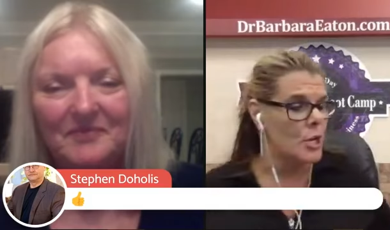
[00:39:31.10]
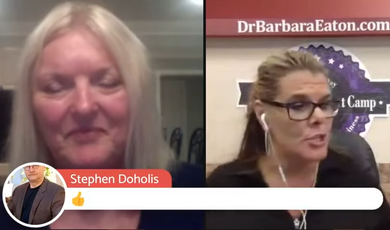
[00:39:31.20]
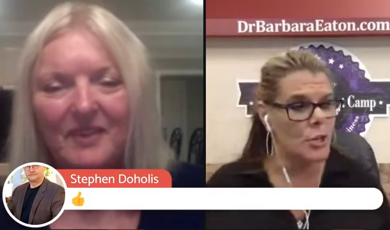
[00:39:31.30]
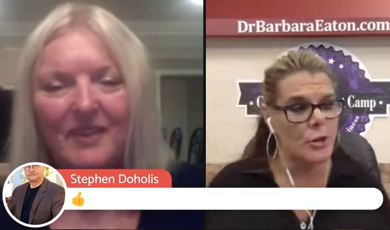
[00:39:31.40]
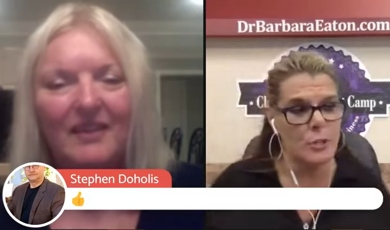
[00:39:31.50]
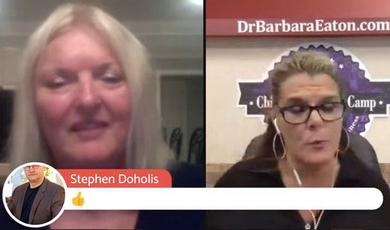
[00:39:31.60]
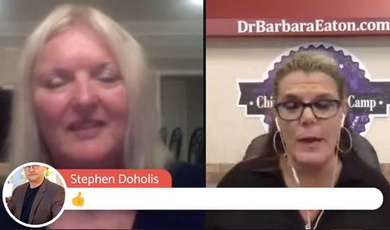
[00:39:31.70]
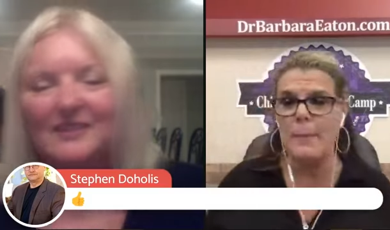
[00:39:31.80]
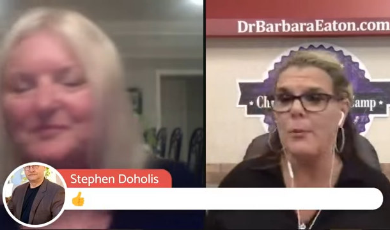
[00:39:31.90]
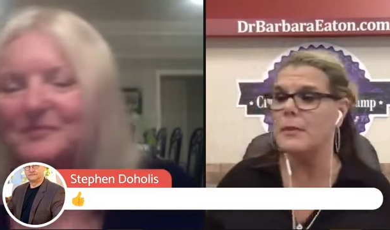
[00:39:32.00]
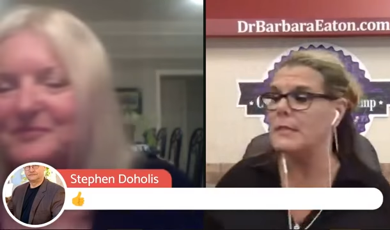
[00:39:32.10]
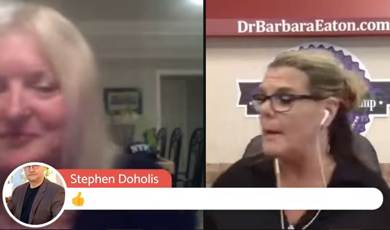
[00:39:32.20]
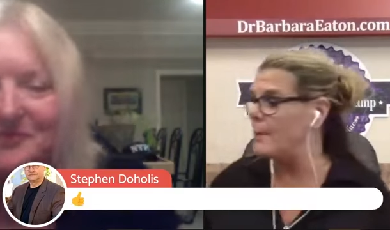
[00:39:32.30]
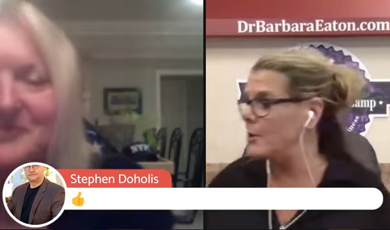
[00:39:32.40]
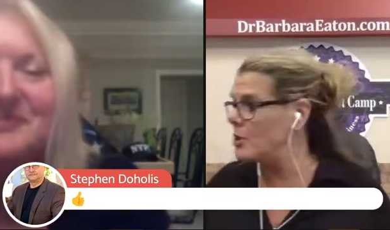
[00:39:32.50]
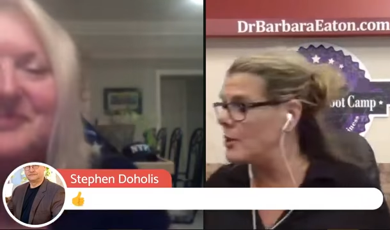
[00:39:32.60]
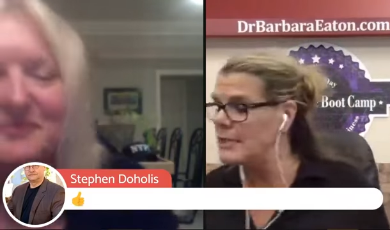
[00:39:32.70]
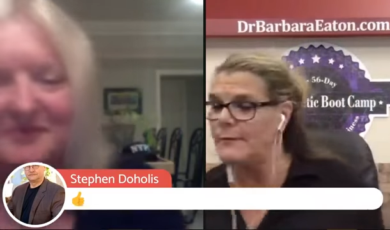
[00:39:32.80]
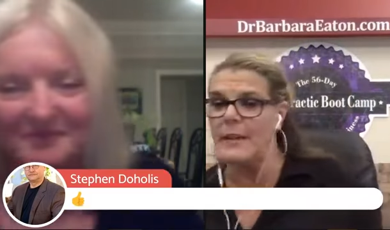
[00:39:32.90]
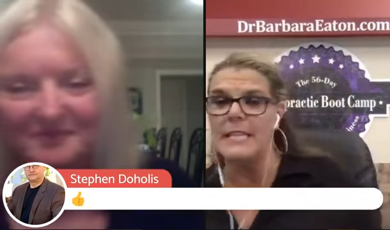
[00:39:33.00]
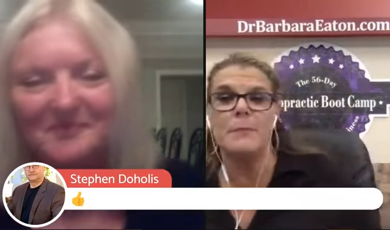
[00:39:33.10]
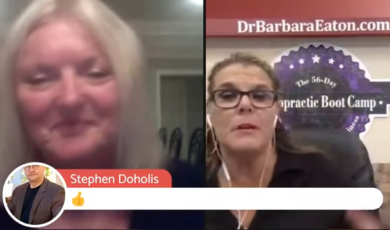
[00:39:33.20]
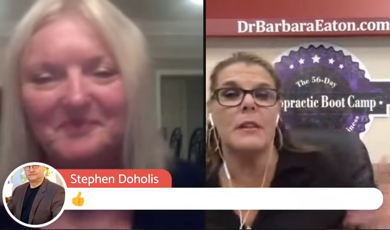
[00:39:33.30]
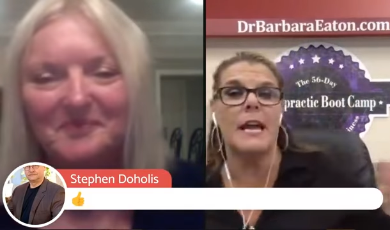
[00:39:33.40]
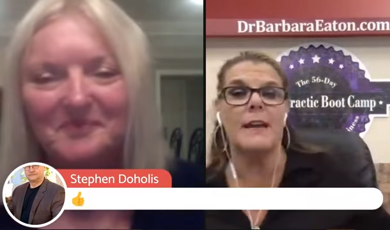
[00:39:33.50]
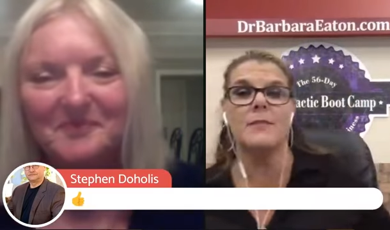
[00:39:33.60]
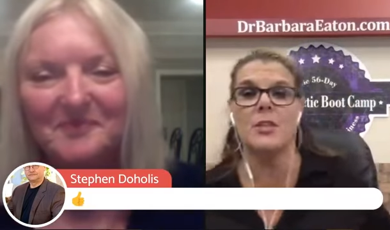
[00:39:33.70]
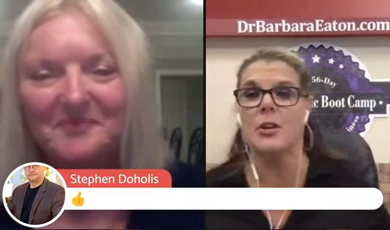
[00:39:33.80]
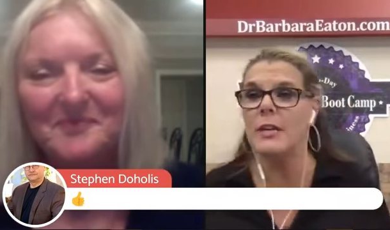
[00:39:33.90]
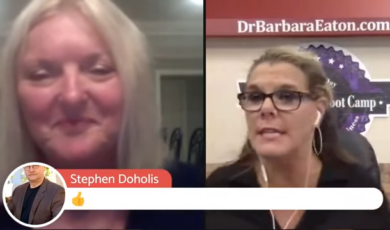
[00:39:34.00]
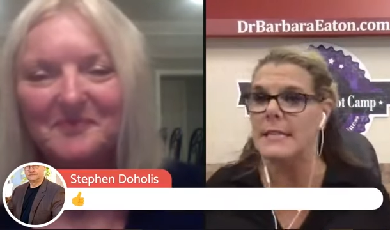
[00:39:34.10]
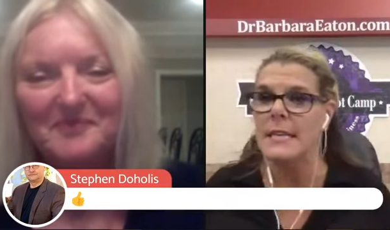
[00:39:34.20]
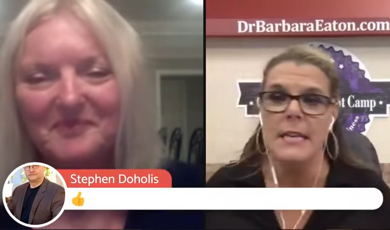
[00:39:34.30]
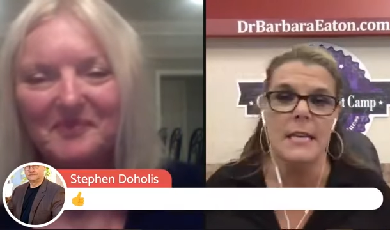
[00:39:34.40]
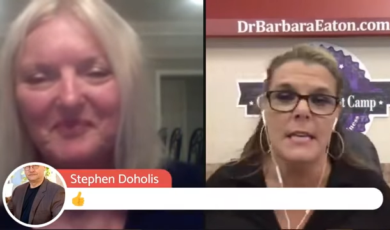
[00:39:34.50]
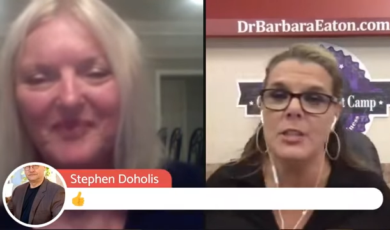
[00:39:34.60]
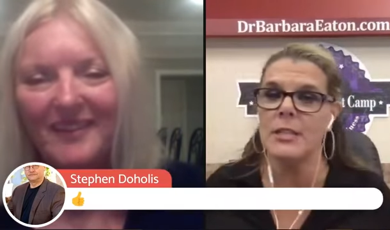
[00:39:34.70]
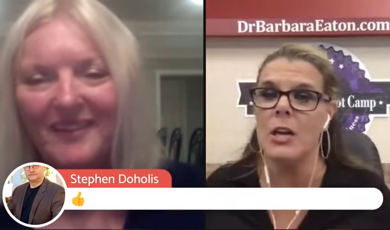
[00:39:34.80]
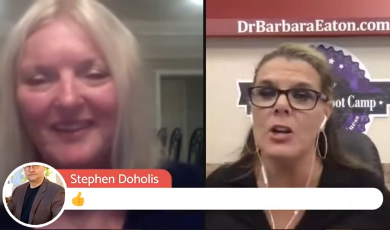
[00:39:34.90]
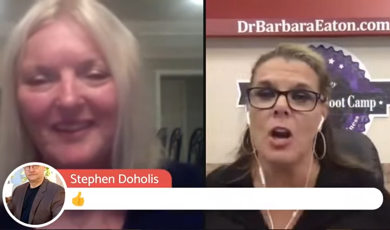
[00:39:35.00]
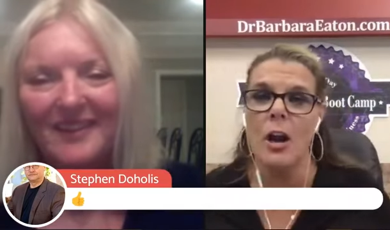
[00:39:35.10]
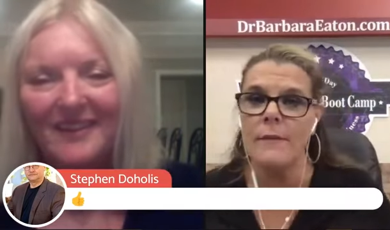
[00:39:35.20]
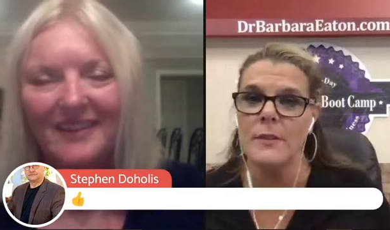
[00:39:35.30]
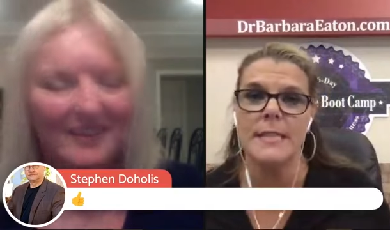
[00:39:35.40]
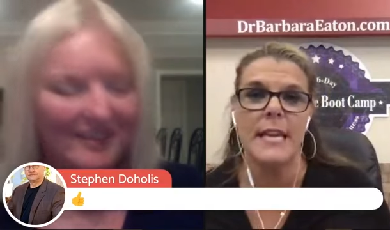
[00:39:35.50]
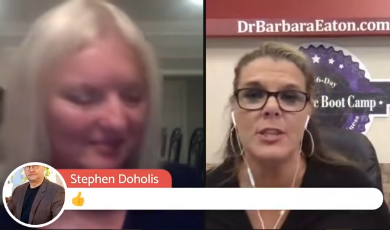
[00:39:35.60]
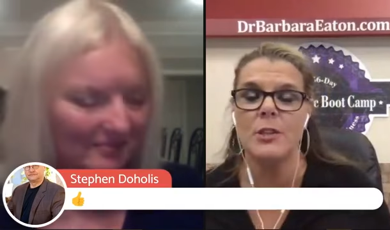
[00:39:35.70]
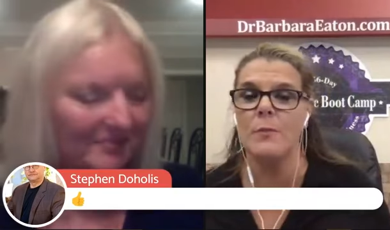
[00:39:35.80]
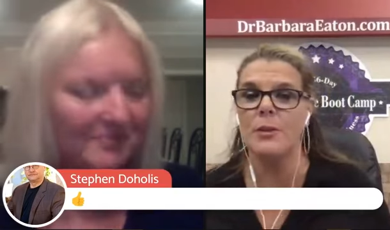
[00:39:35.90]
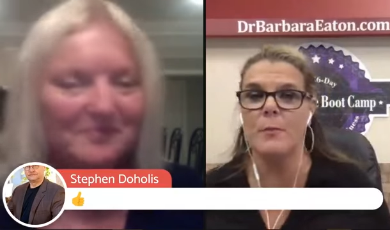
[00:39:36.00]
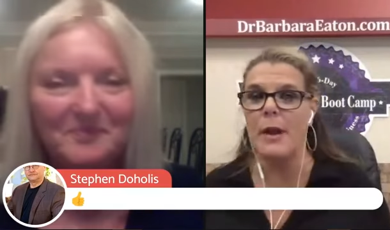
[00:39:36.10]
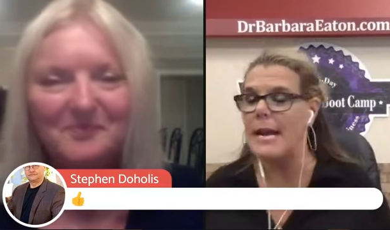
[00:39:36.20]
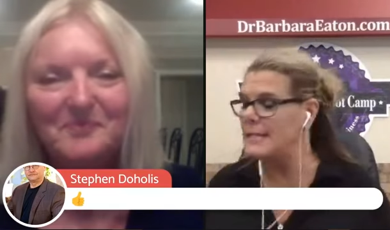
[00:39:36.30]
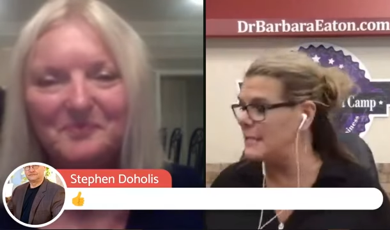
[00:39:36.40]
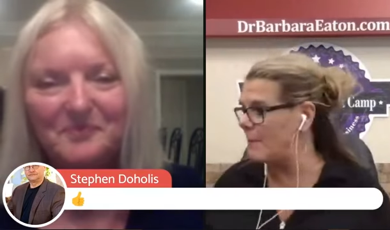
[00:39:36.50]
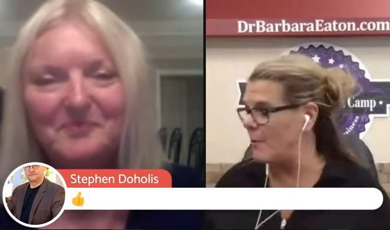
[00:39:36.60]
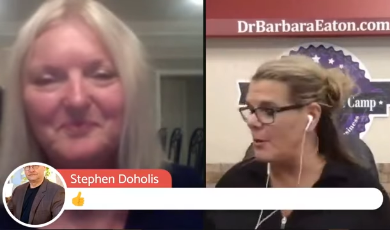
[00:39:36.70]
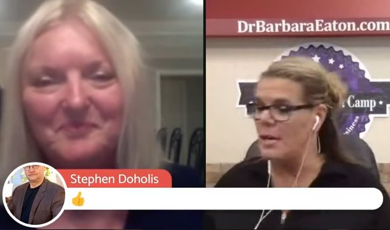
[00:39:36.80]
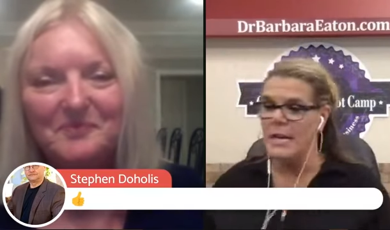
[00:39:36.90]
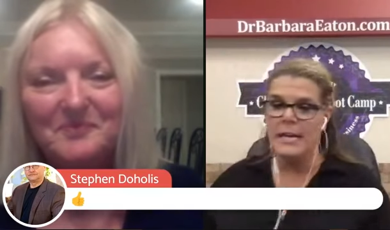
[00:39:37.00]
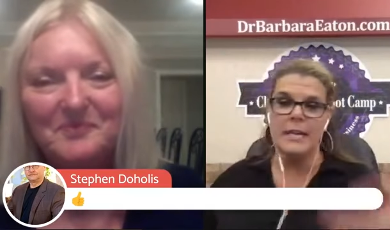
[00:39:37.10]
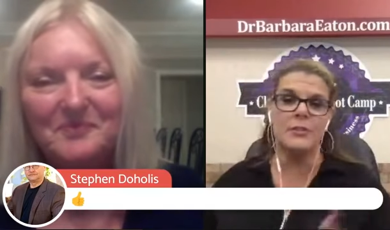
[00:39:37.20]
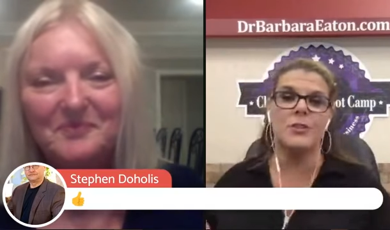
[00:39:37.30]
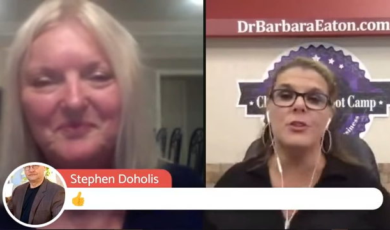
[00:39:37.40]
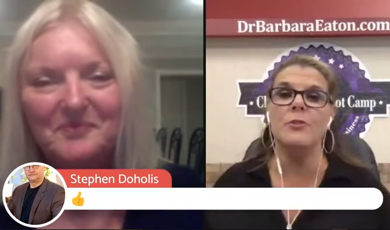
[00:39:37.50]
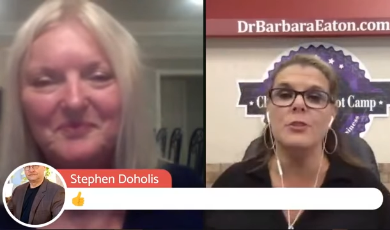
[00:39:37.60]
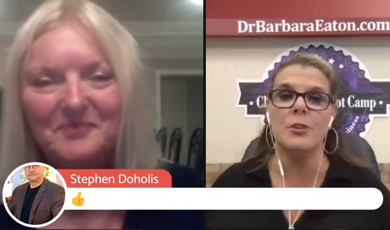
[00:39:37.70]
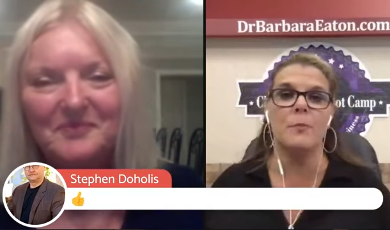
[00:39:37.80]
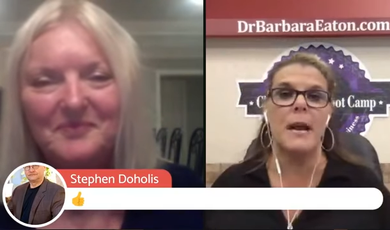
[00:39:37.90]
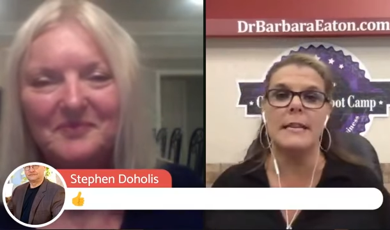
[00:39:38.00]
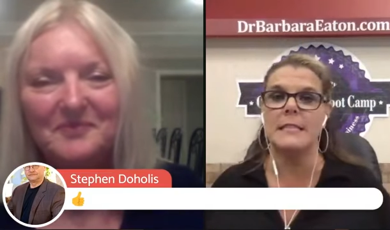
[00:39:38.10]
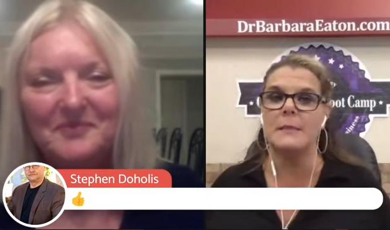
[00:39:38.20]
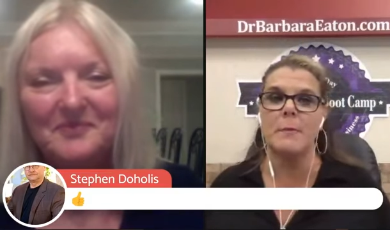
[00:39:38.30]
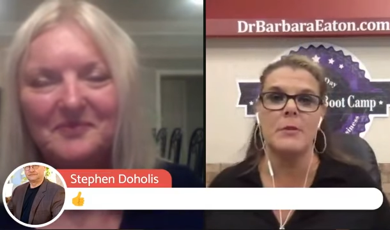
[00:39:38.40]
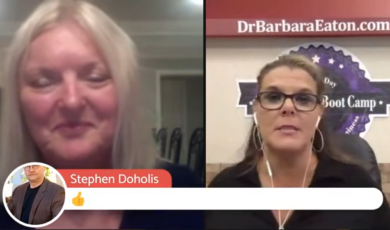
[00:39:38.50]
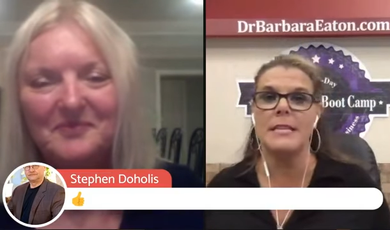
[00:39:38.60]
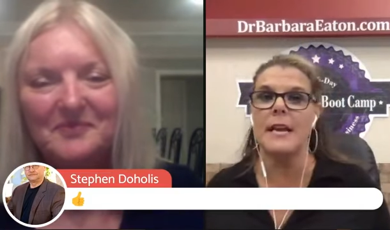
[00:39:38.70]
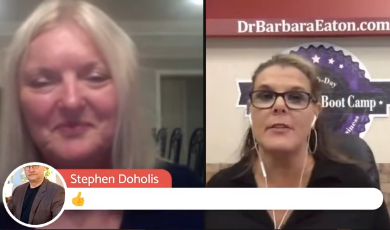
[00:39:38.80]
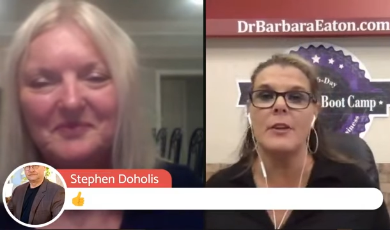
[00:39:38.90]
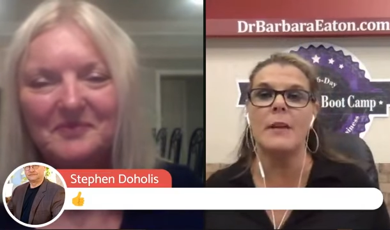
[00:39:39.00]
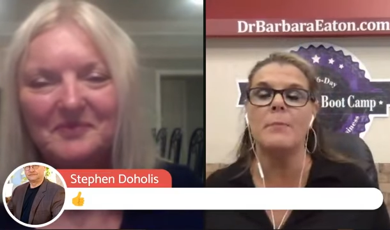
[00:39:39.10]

Speaker 1: share it as whiteboard topics, share it as Facebook Live, share it as just a conversation with the practice member. Introduce your practice members together and